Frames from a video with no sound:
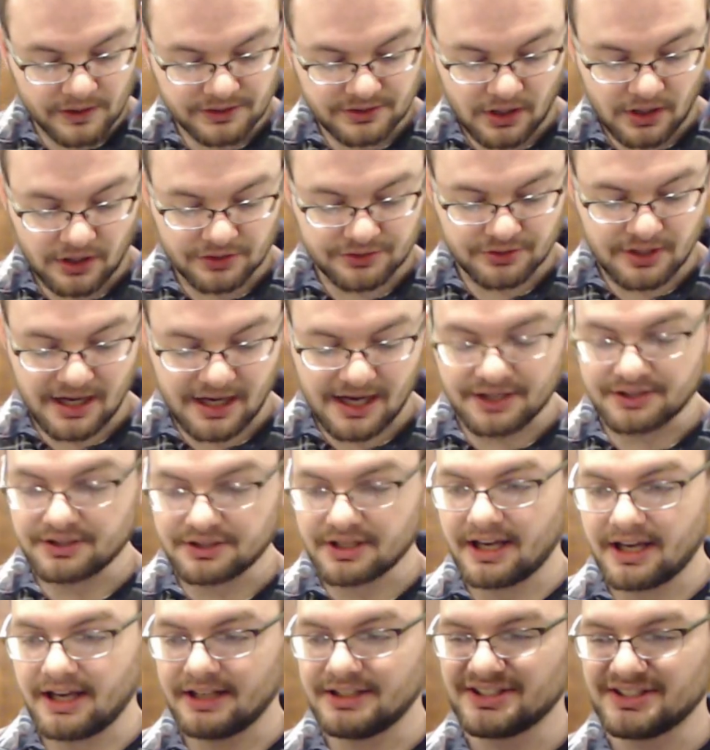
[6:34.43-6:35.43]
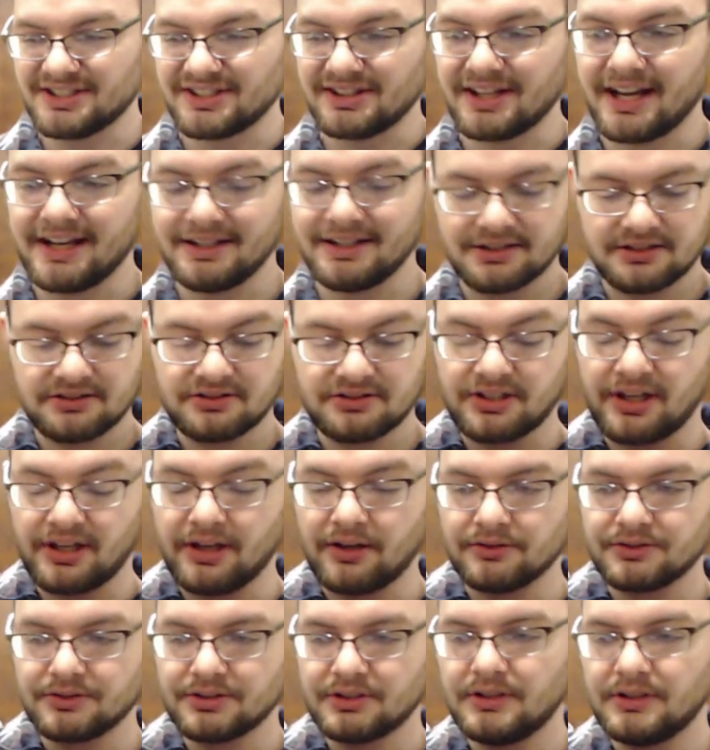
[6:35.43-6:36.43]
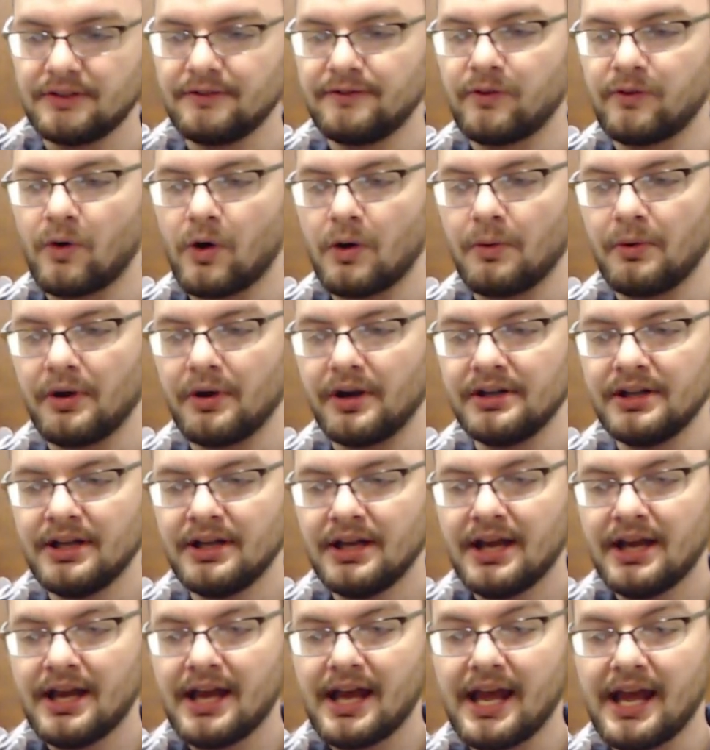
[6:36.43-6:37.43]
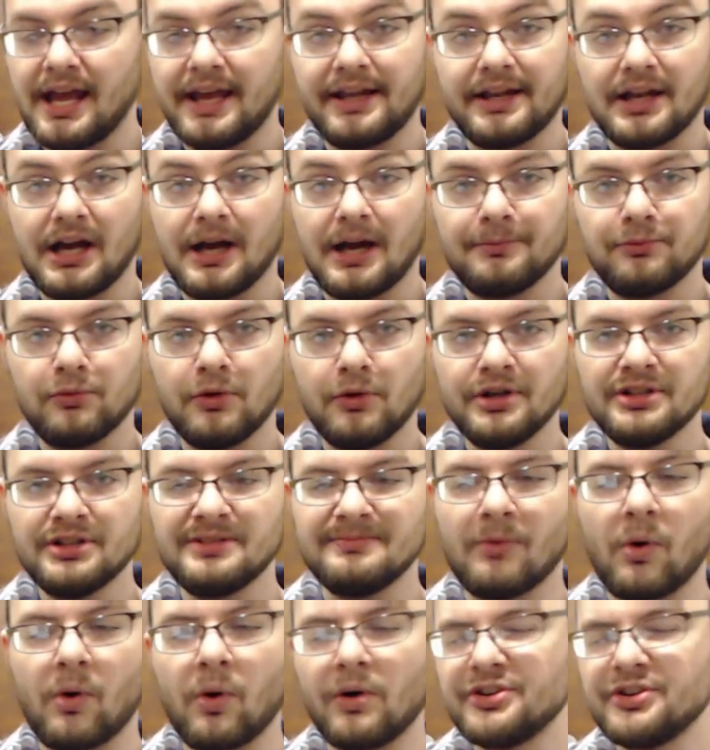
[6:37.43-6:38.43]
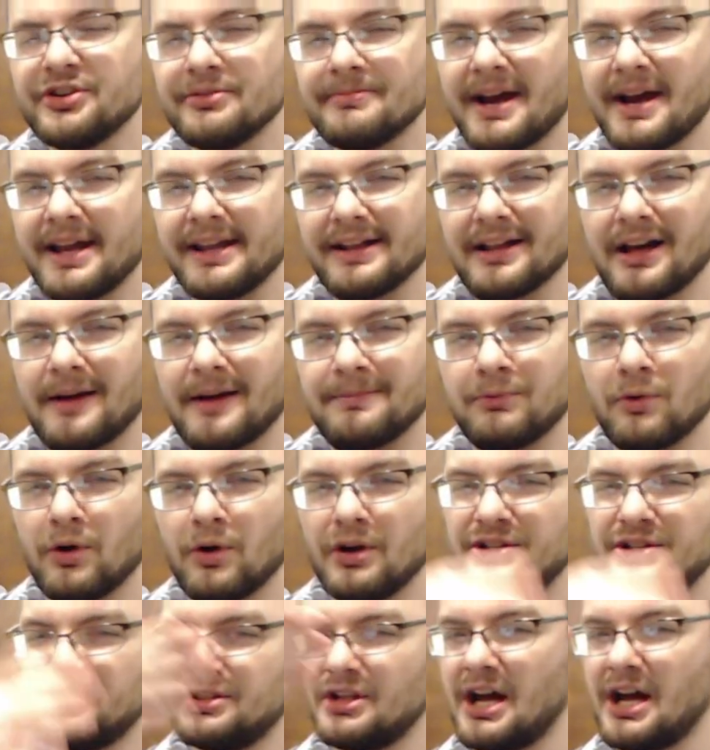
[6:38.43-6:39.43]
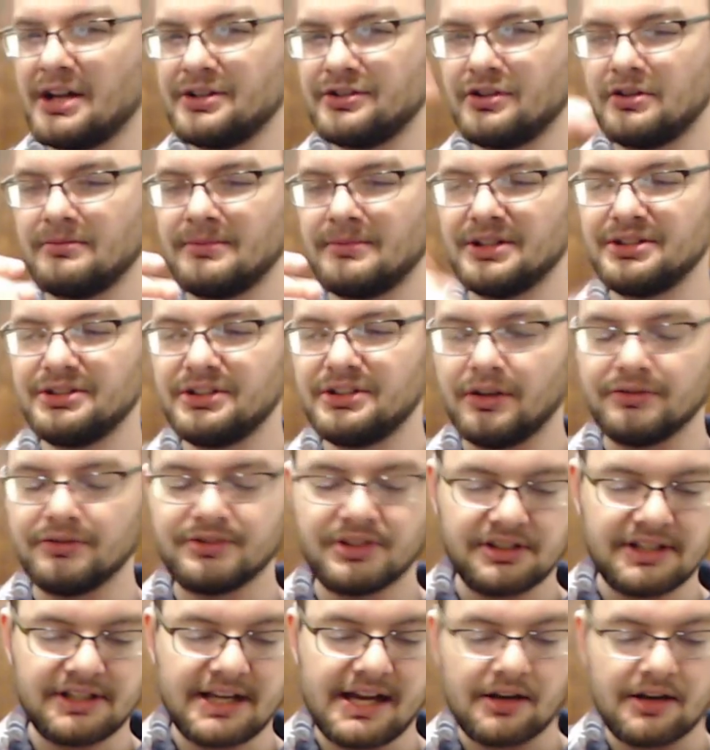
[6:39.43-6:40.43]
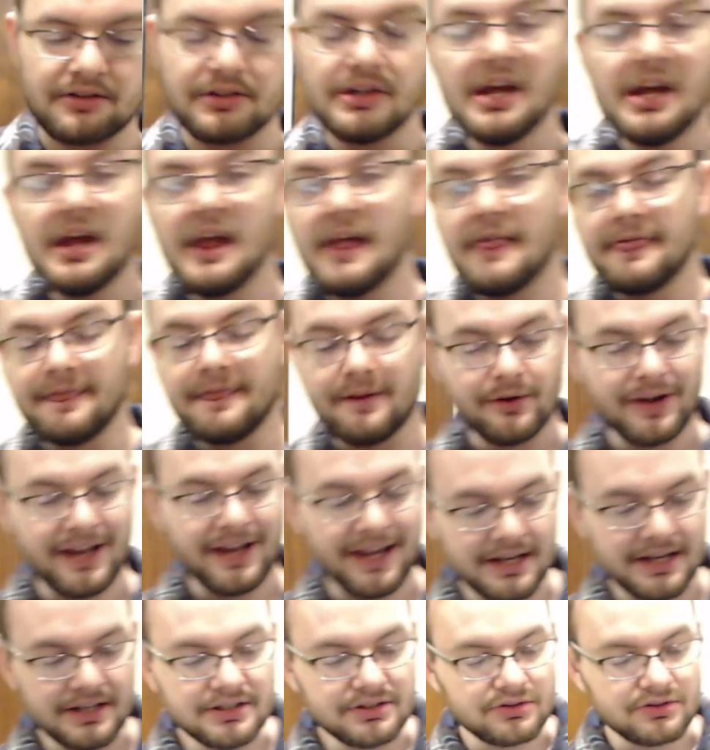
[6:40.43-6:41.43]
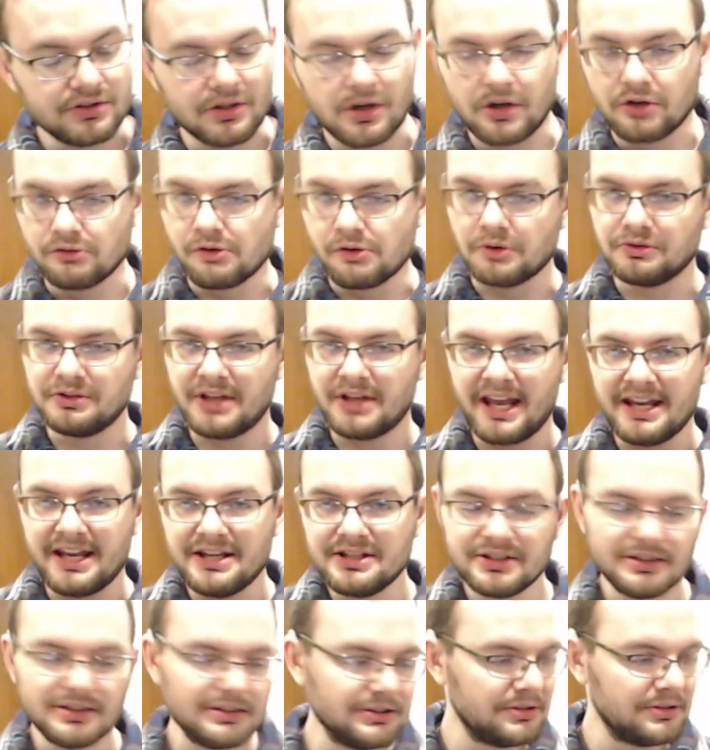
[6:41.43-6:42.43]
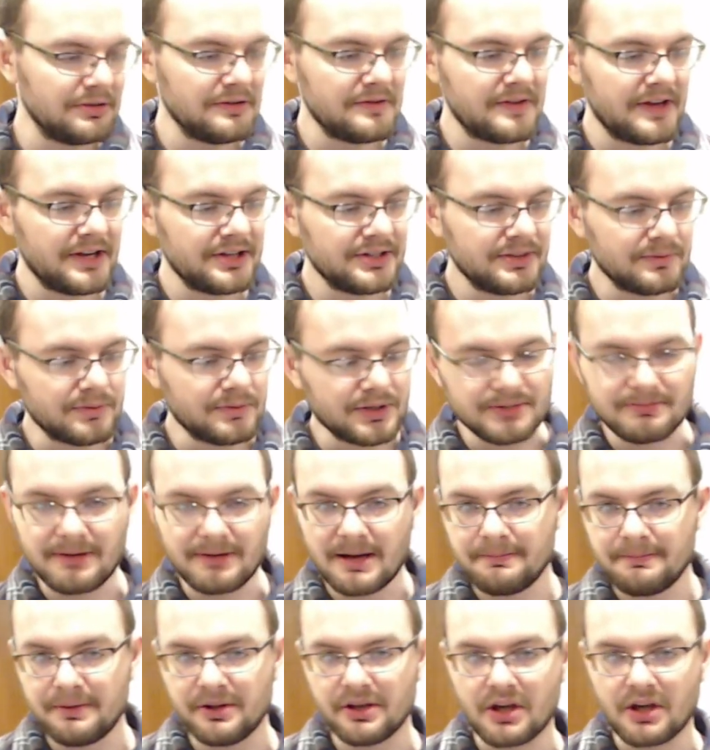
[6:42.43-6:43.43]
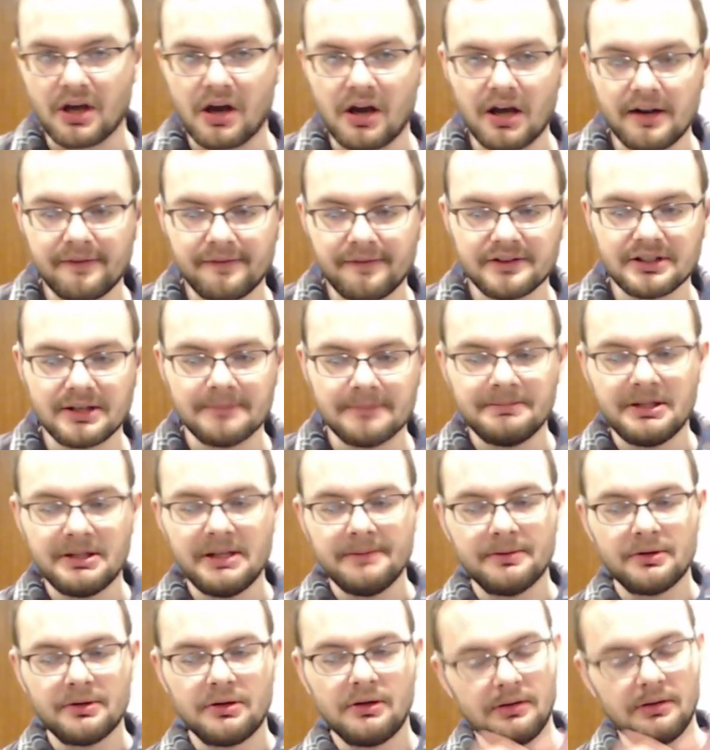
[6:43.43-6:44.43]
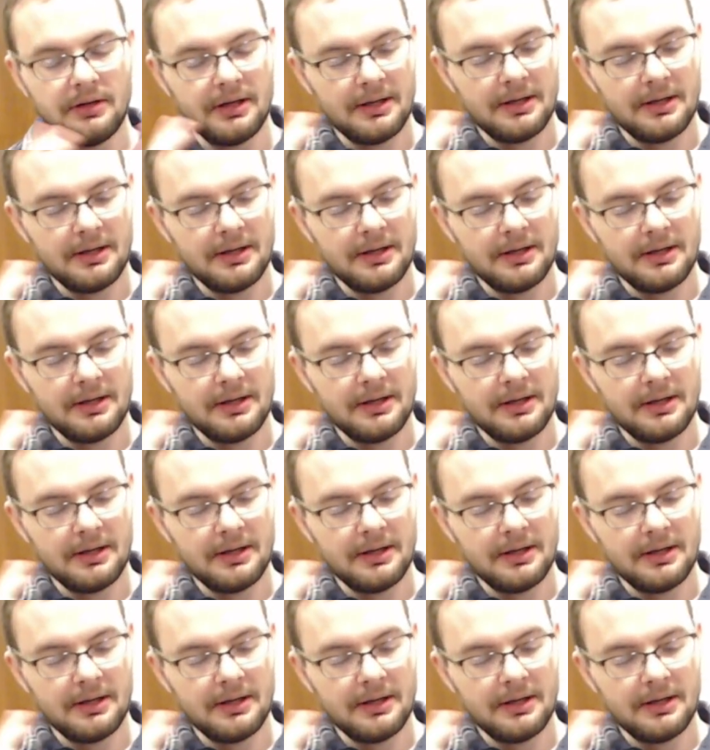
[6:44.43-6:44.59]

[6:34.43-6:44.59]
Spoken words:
also has a slight tilt forward and upwards, more dramatic upwards, not so much tilting down. There is no rotation to this, which might be a con for some people,